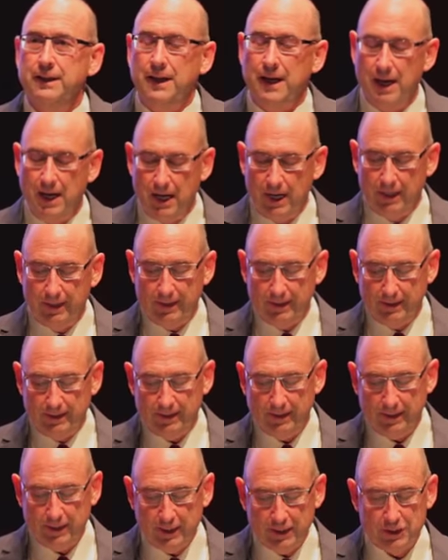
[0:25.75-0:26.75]
on
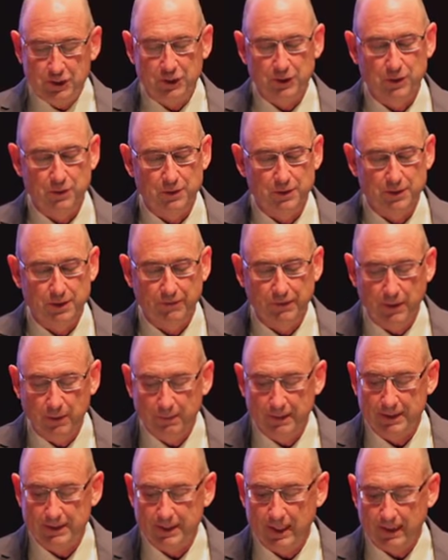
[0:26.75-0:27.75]
the issues of
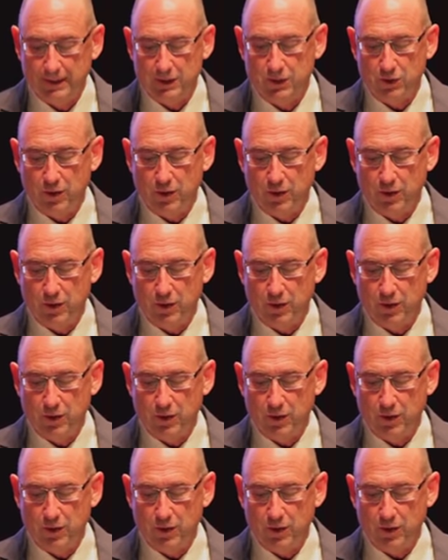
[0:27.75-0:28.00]
human sex